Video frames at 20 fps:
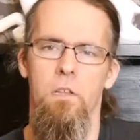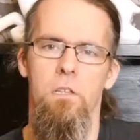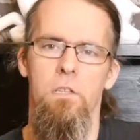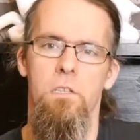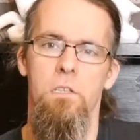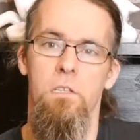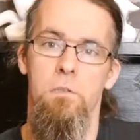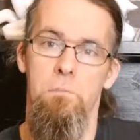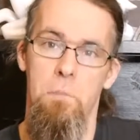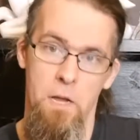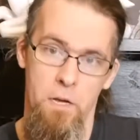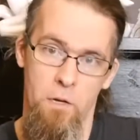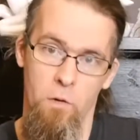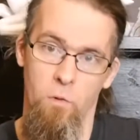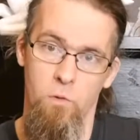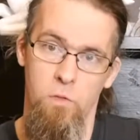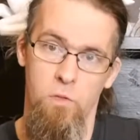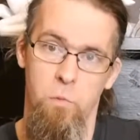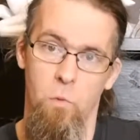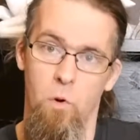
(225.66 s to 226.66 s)

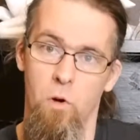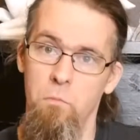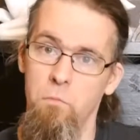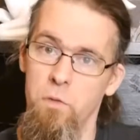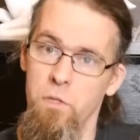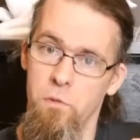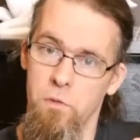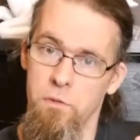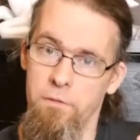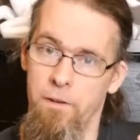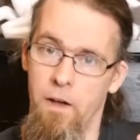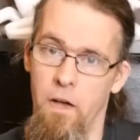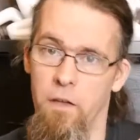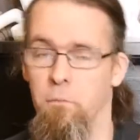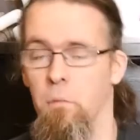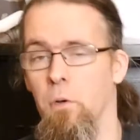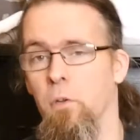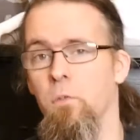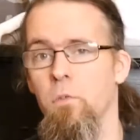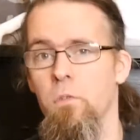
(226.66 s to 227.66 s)
Spiteclaws Swarm, which was
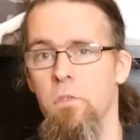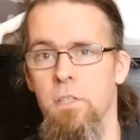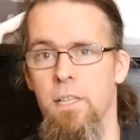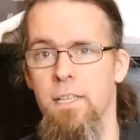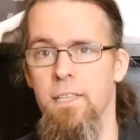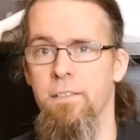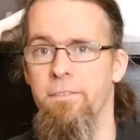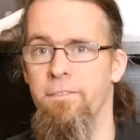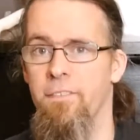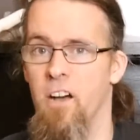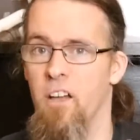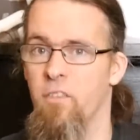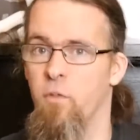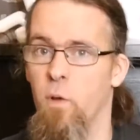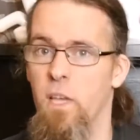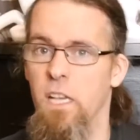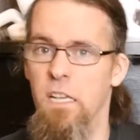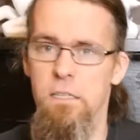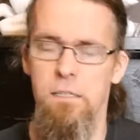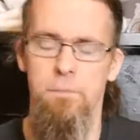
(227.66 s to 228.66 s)
5 models. So there's 5
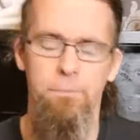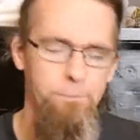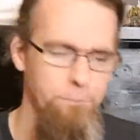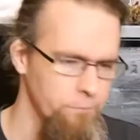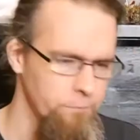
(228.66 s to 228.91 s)
weeks.